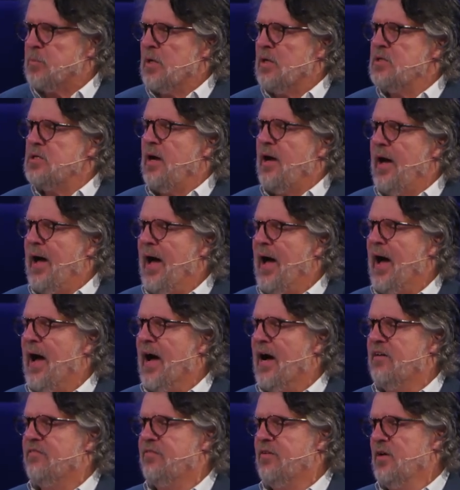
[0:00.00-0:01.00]
to
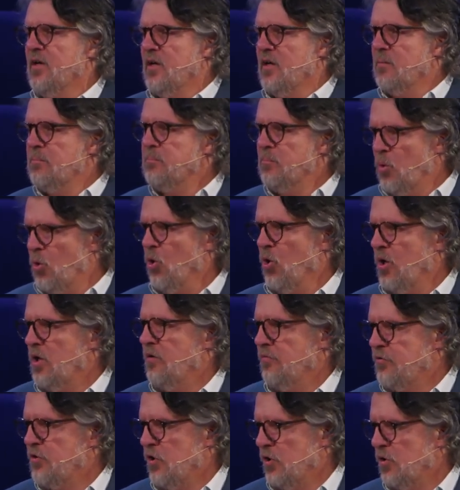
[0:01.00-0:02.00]
have more
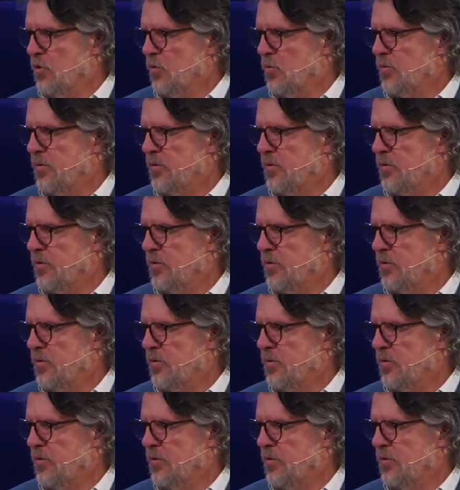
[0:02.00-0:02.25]
of you.